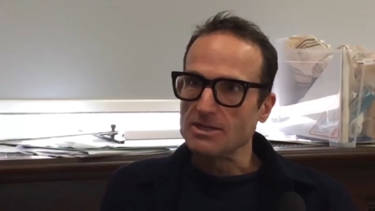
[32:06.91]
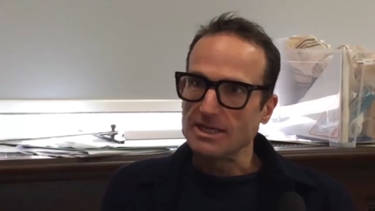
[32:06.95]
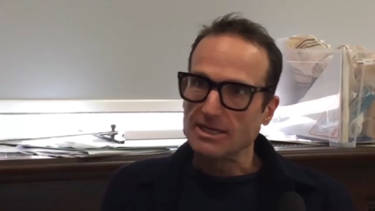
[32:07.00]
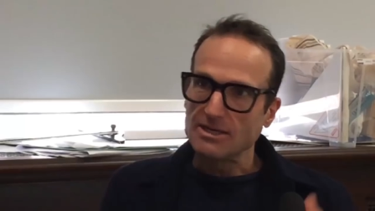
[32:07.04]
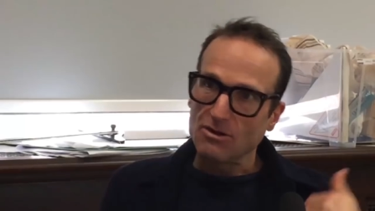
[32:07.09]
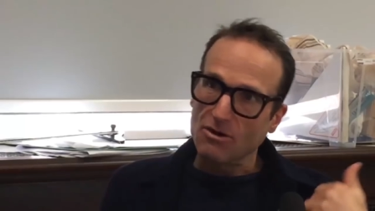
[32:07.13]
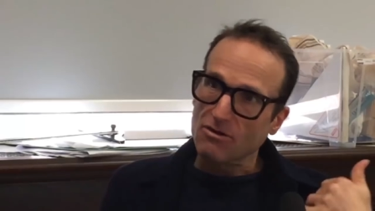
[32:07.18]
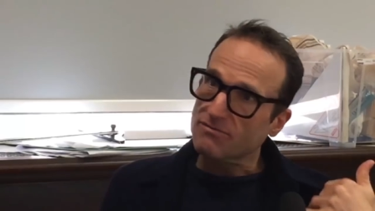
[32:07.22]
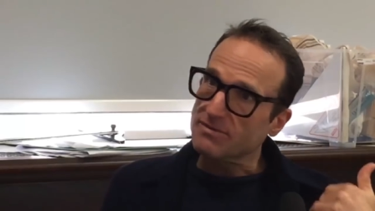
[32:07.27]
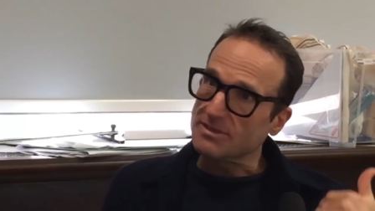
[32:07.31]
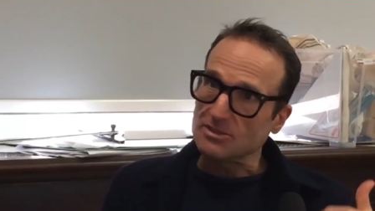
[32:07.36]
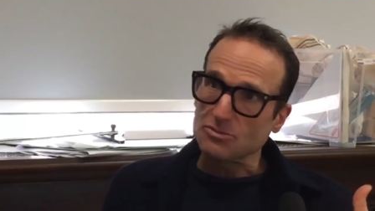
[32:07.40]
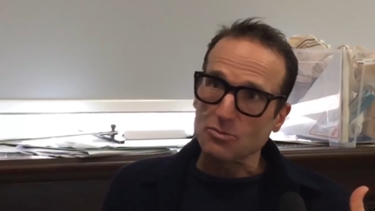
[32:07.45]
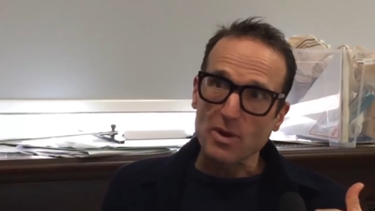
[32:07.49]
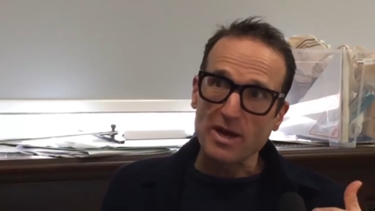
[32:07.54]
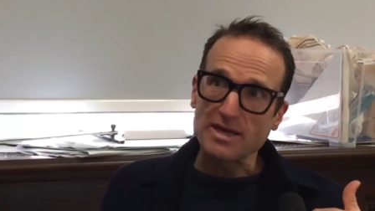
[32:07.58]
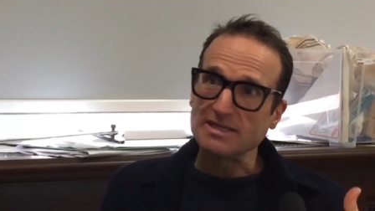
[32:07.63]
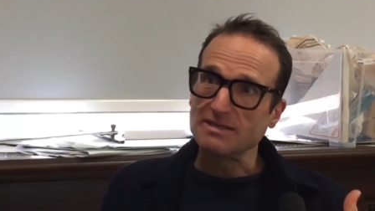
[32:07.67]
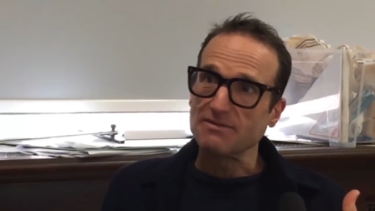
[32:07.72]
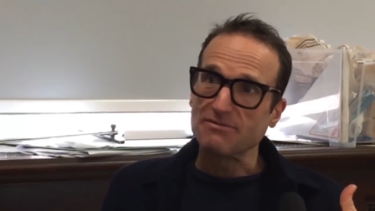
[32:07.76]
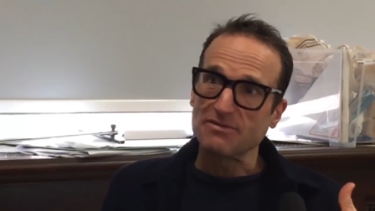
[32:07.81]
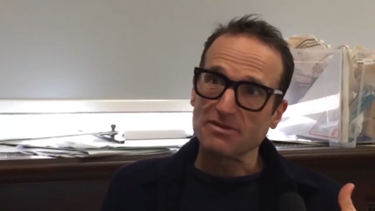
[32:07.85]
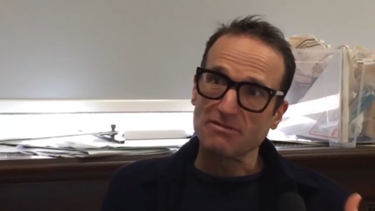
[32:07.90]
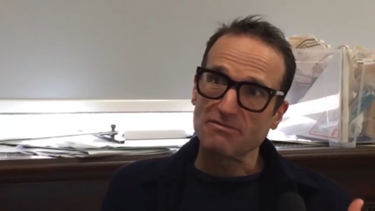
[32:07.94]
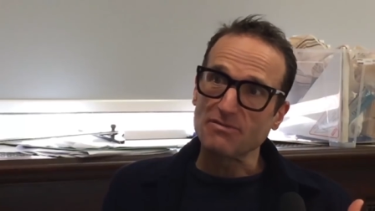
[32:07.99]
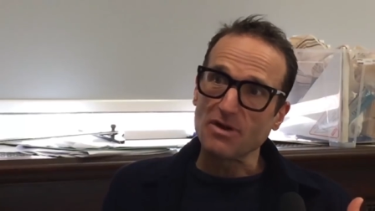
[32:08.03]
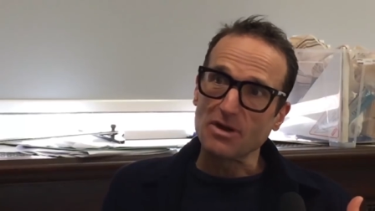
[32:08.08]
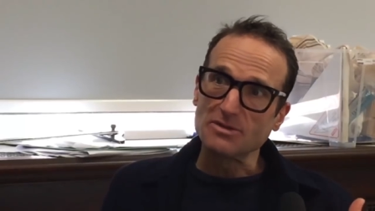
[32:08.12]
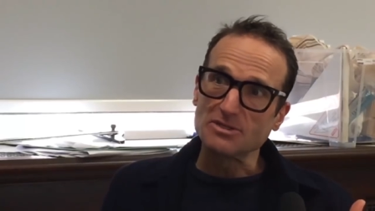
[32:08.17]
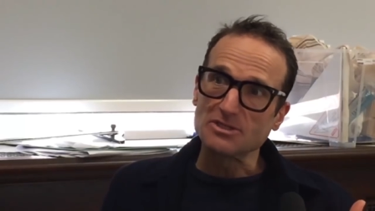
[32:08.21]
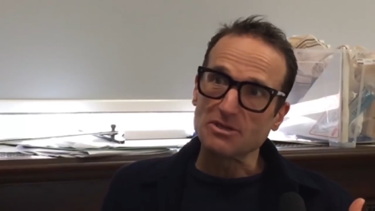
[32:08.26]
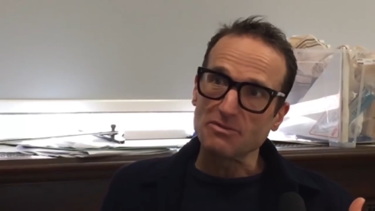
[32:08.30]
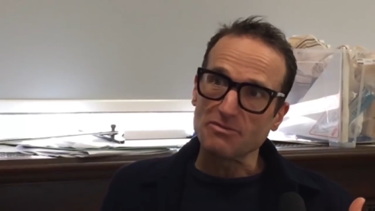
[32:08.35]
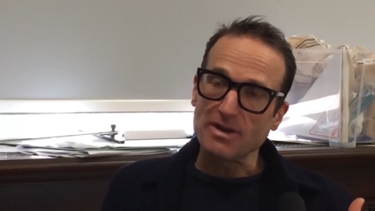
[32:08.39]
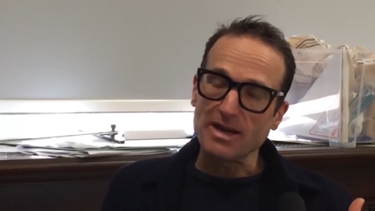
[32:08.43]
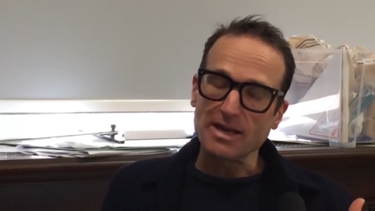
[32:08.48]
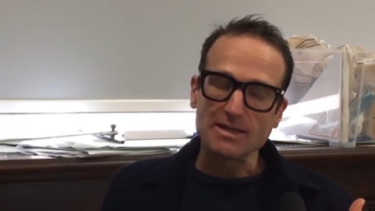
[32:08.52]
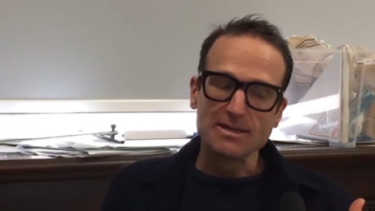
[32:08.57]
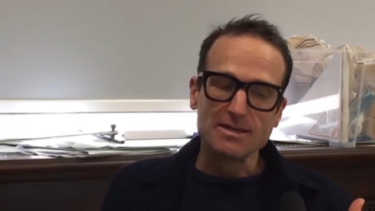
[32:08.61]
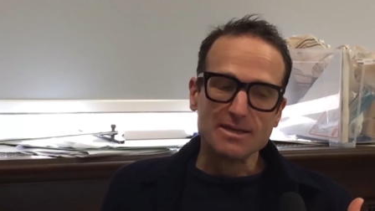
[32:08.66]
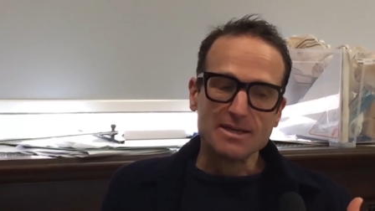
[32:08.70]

in an office waiting for the phone to ring.